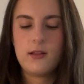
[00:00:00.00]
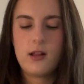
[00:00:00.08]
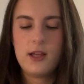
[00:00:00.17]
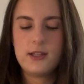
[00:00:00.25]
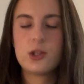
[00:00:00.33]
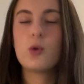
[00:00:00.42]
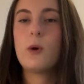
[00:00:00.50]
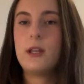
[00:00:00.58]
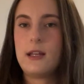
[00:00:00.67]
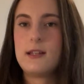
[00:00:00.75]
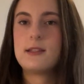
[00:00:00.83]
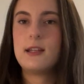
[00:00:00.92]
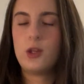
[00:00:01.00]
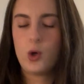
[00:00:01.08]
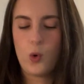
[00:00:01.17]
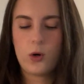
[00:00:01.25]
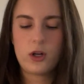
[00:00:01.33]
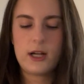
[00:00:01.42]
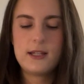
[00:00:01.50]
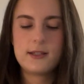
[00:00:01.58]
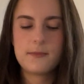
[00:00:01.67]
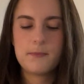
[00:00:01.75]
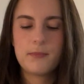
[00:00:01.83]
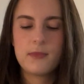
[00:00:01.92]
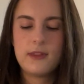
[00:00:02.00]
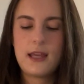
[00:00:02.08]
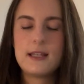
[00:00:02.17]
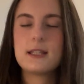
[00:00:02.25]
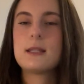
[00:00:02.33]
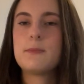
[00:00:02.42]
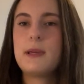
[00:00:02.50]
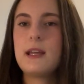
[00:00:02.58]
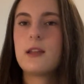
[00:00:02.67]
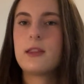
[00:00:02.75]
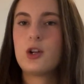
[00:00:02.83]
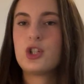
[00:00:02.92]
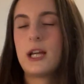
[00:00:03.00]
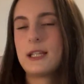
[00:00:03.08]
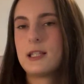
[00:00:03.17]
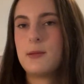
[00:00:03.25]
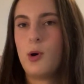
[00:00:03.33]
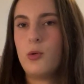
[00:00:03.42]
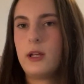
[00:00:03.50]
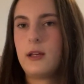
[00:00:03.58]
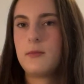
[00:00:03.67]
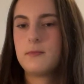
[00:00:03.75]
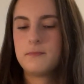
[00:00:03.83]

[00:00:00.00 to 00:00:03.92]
in the court case. They speak their testimony.